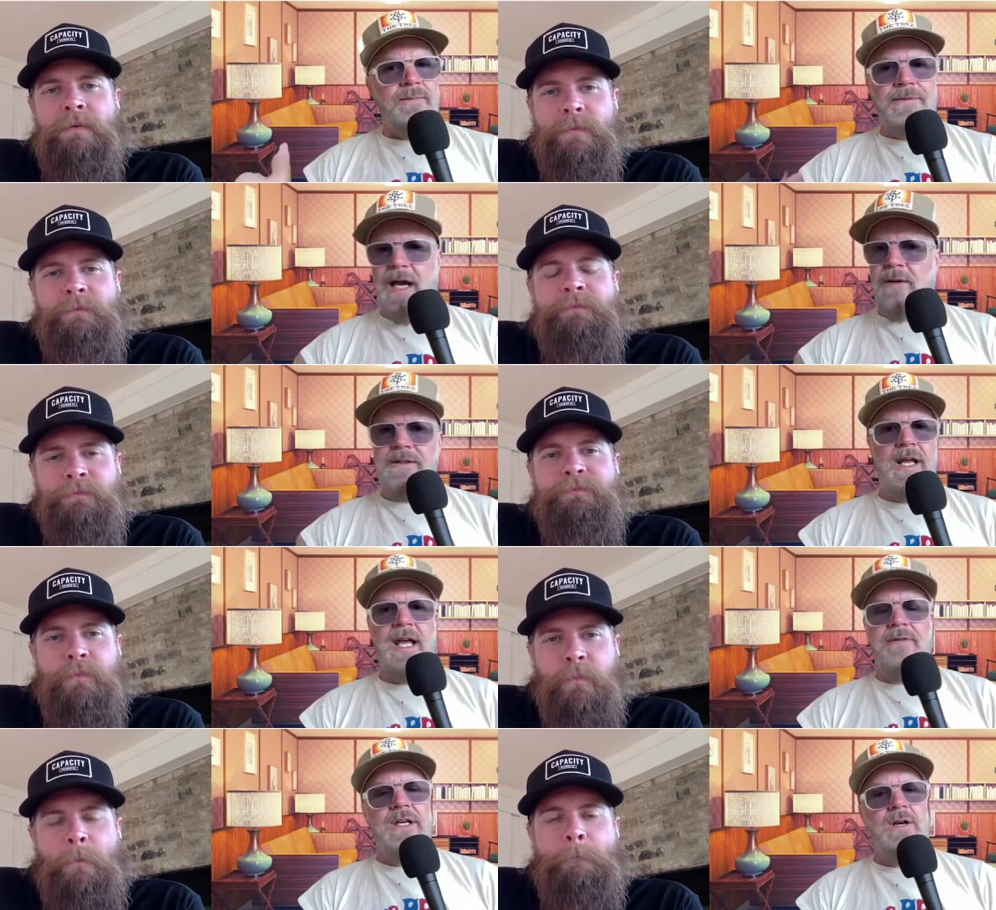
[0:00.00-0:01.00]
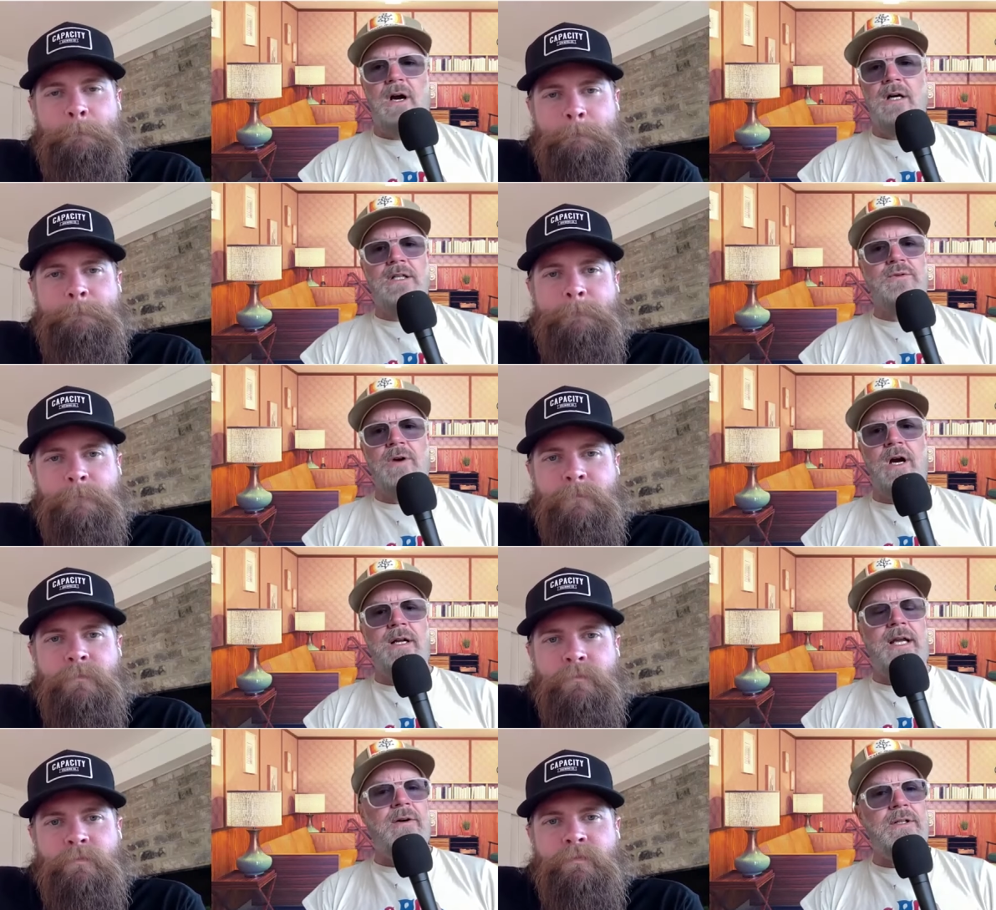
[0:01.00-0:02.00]
Speaker 1: That was a heavy college
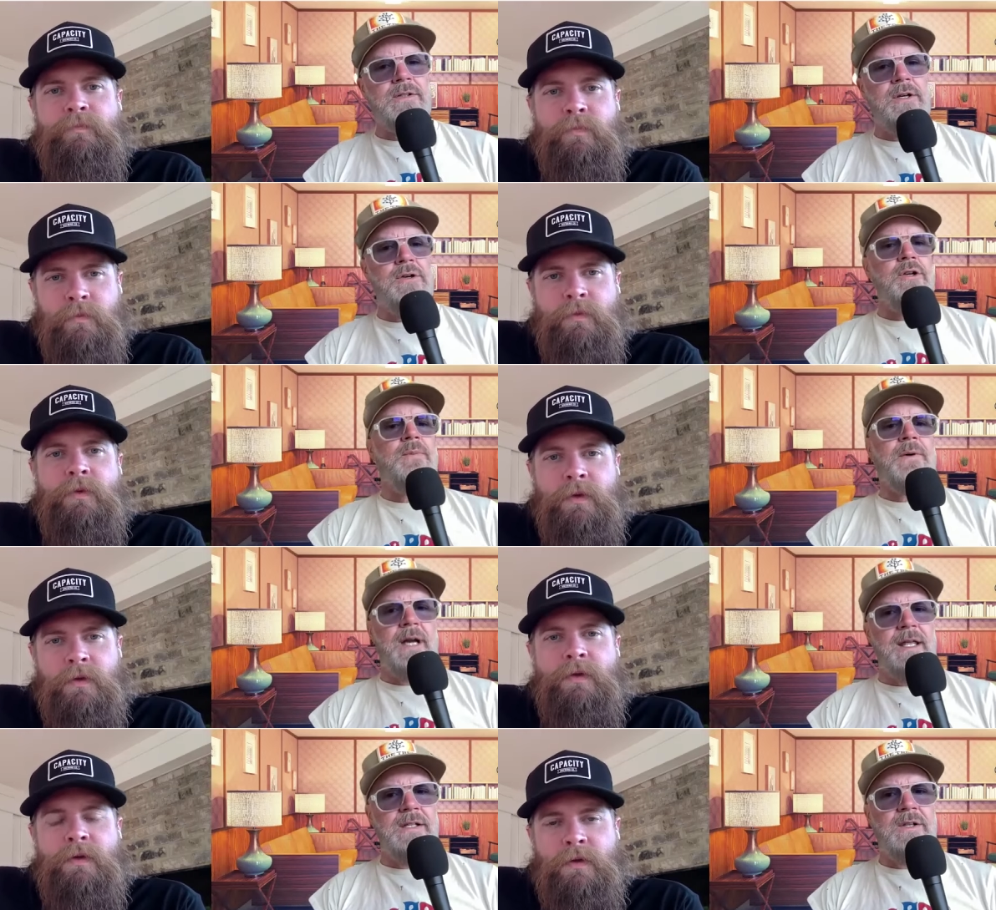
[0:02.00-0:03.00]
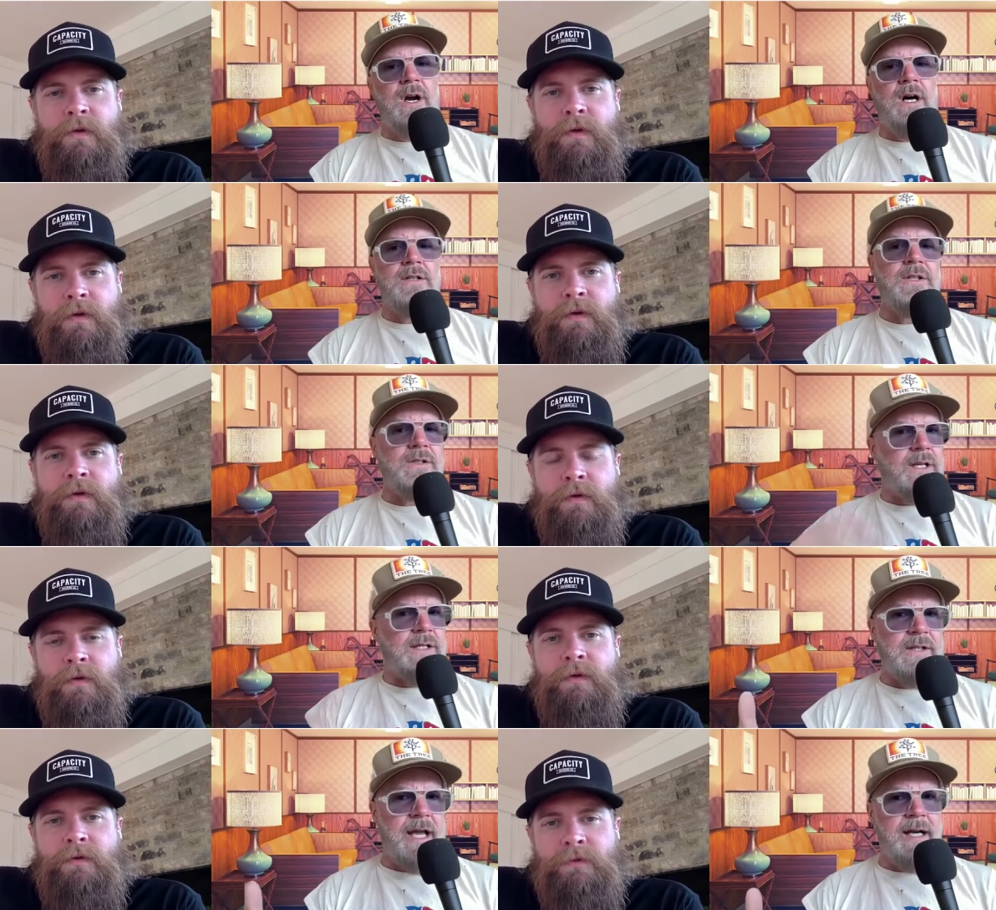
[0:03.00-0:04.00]
rock era too. You'd play these colleges like
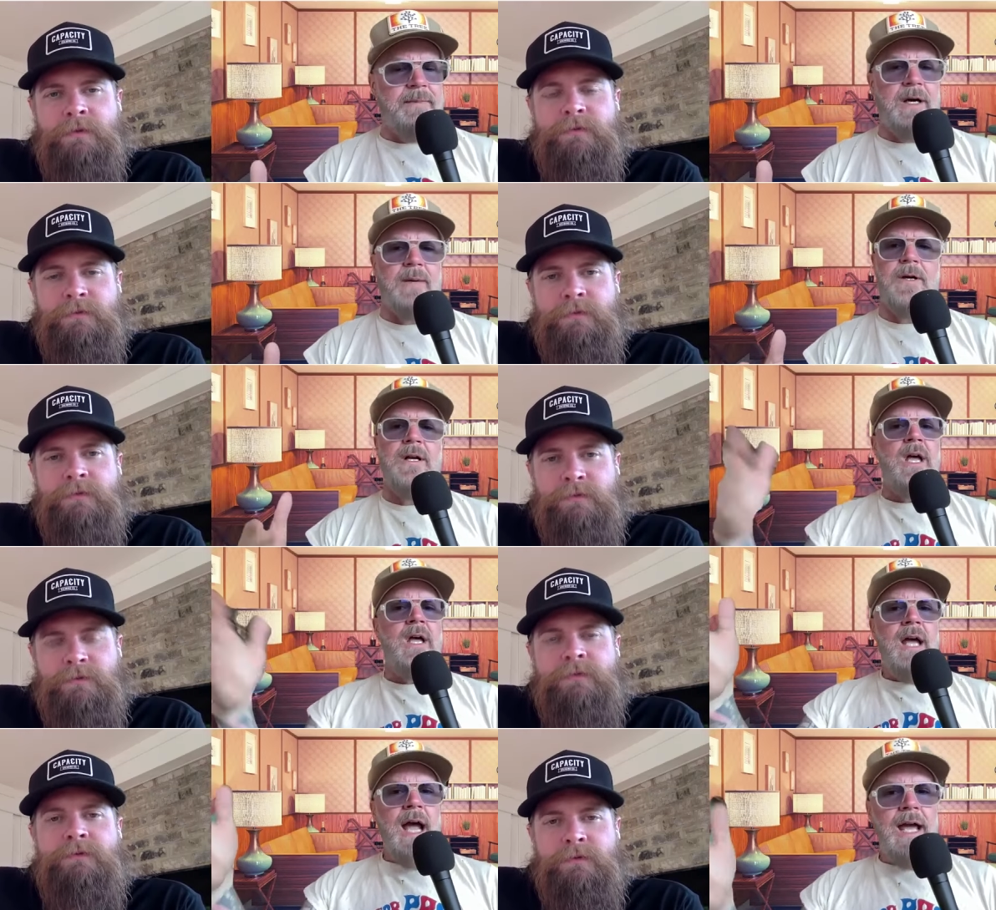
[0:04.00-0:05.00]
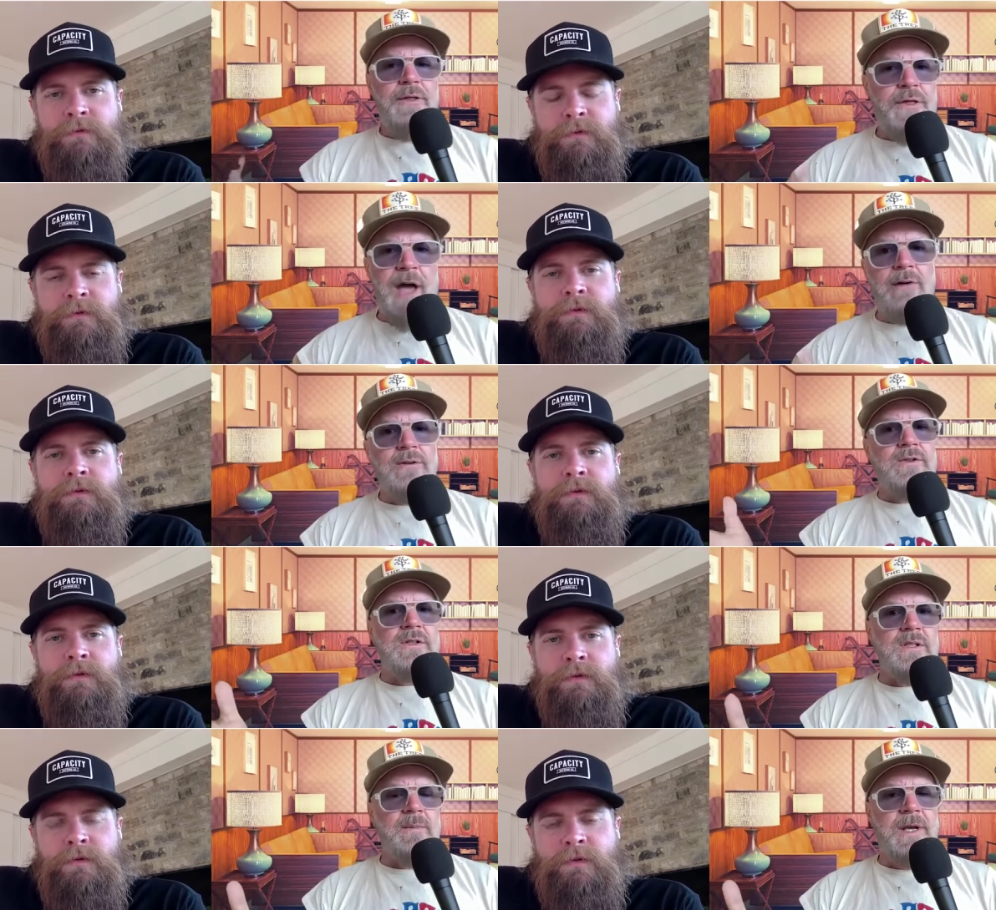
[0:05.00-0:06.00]
Santa Barbara and
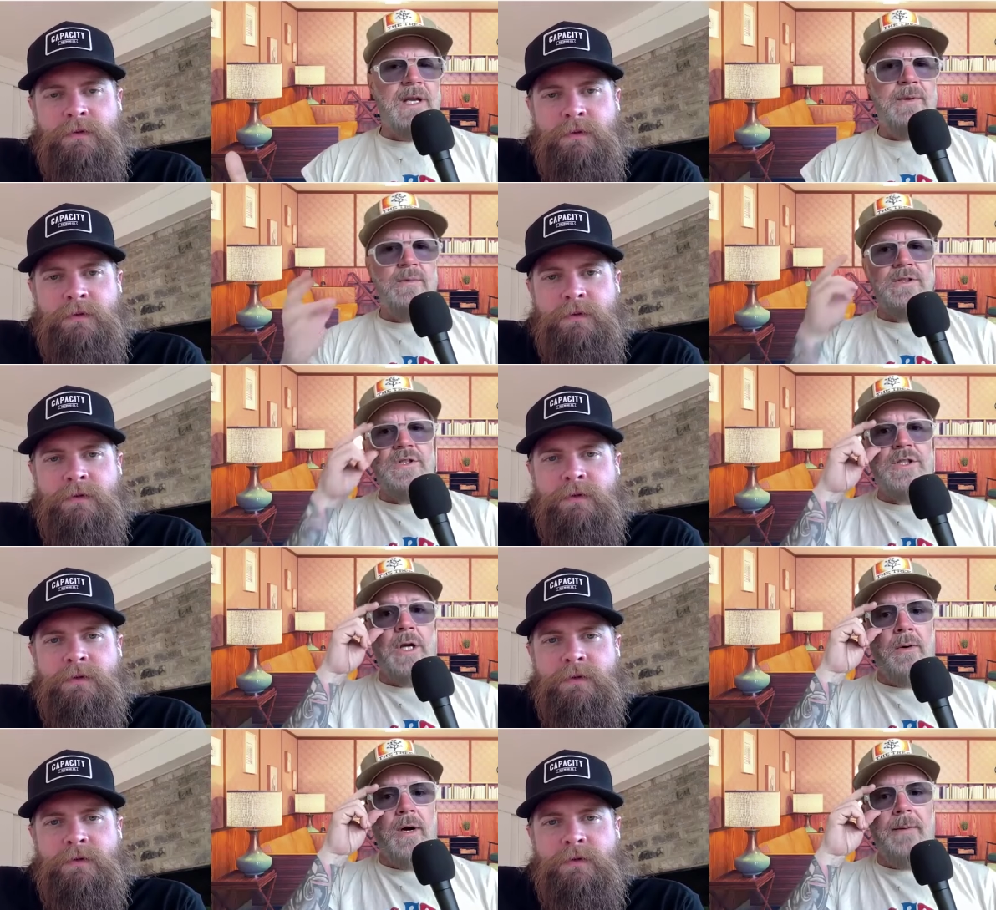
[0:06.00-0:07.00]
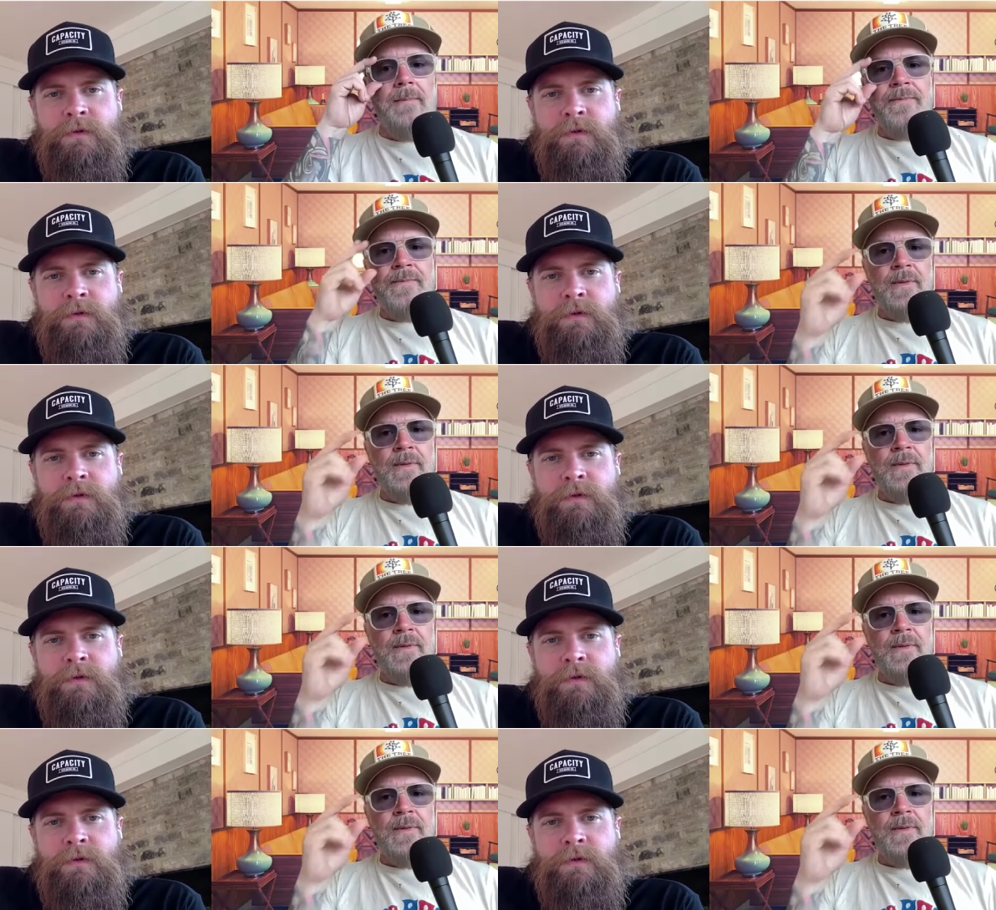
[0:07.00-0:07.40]
thousands of people would show up,